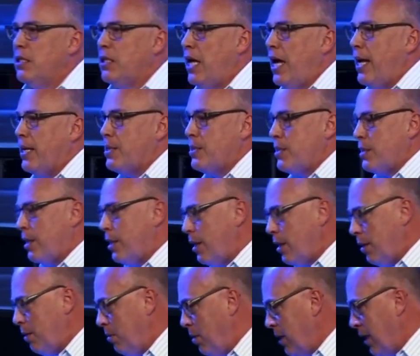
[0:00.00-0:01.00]
that,
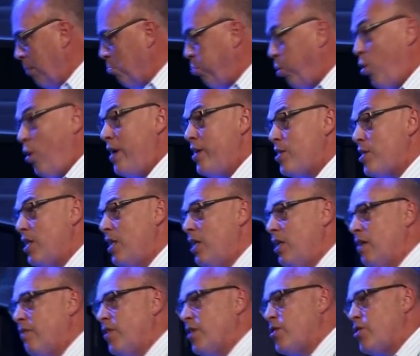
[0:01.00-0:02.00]
uh, that
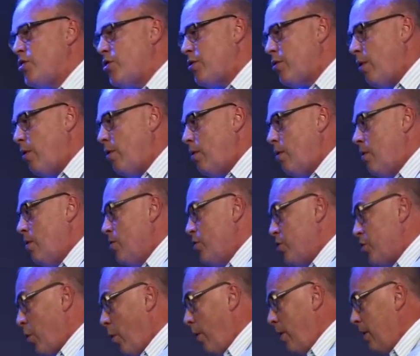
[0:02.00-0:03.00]
poisoning of the
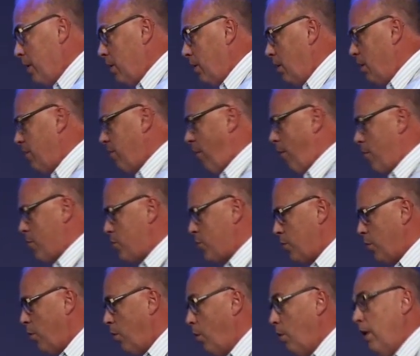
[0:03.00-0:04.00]
soil of our
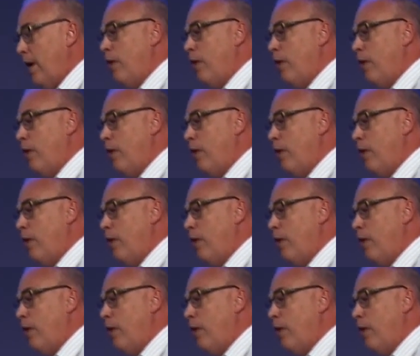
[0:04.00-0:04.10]
soul.